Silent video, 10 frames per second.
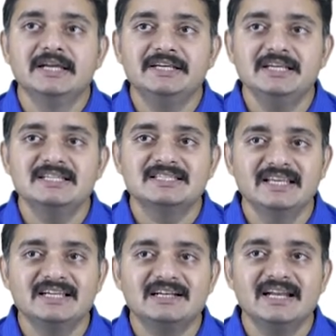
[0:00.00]
it is
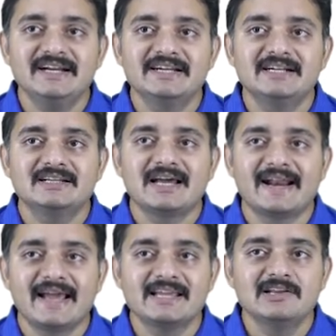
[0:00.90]
inclined at an
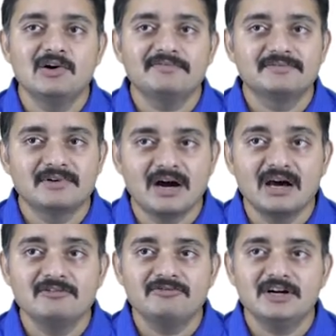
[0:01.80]
angle of
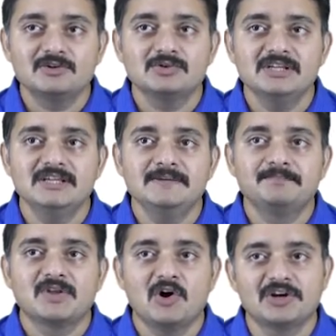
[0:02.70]
alpha to the
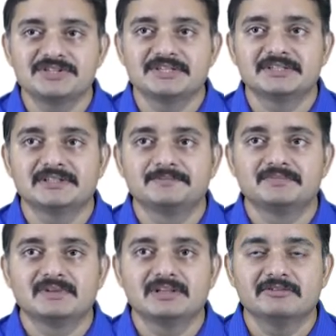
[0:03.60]
horizontal.
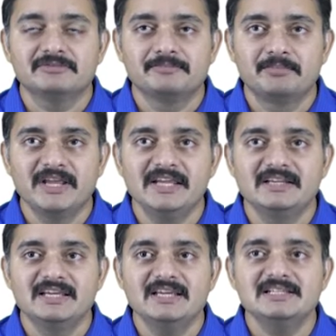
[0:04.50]
The plane
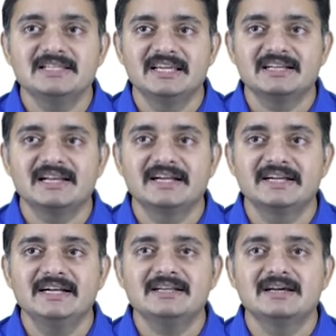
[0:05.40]
is inclined
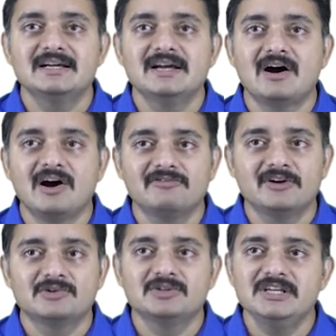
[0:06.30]
at alpha
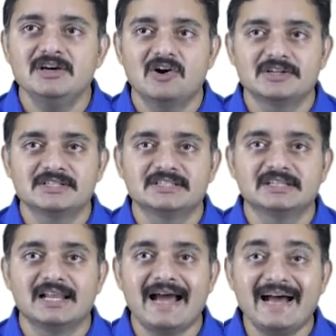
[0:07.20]
to the
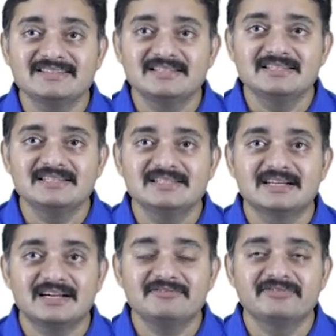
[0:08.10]
horizontal. As this is a
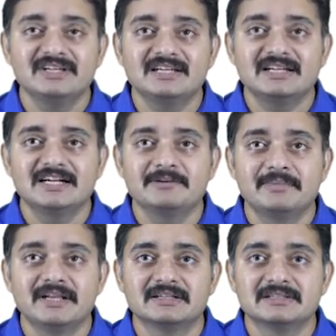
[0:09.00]
rough inclined
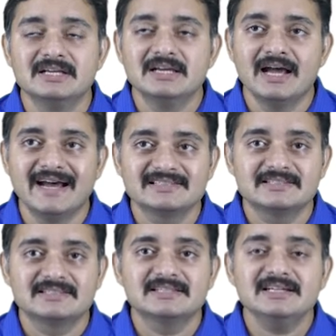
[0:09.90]
plane, as
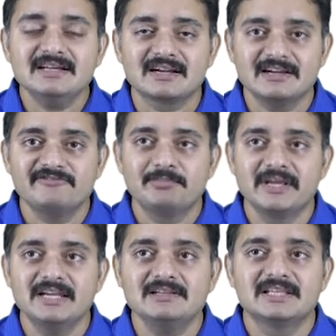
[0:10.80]
this is a rough
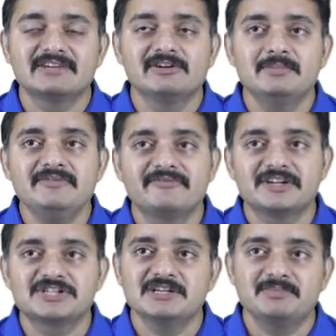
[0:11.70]
plane, there will be
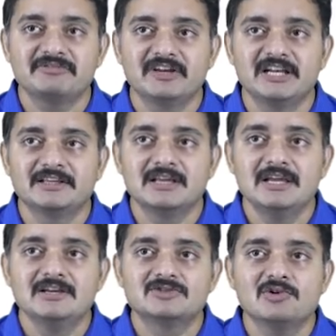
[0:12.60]
friction prevailing.
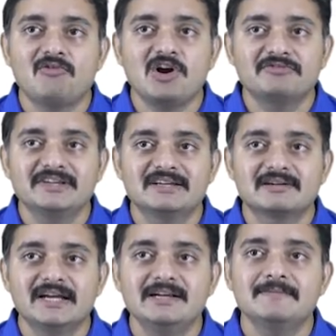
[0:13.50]
So what we can
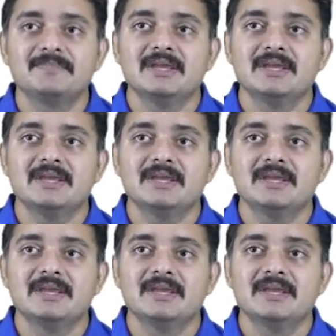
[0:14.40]
write?